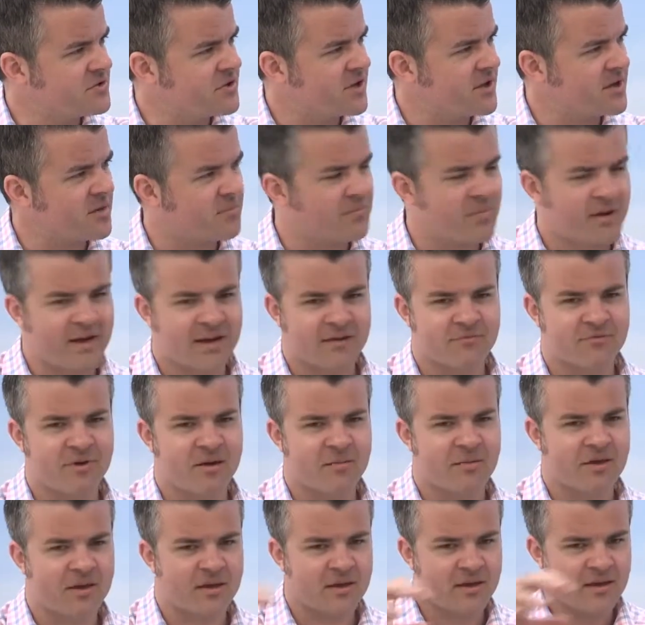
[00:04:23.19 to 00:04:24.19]
kind of
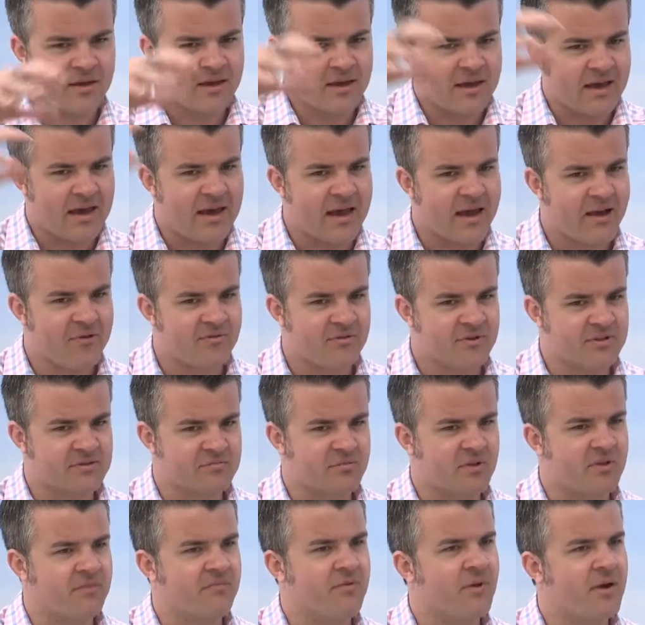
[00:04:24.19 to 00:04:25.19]
panoramic areas
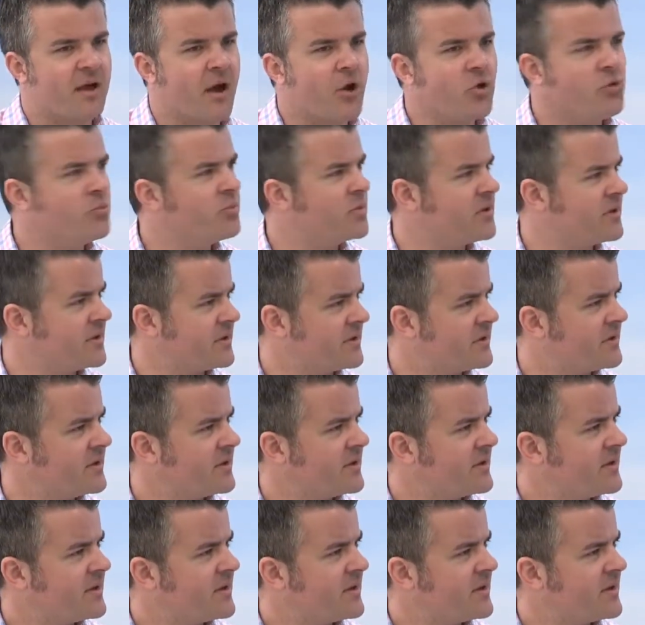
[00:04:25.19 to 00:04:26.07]
where they're very open.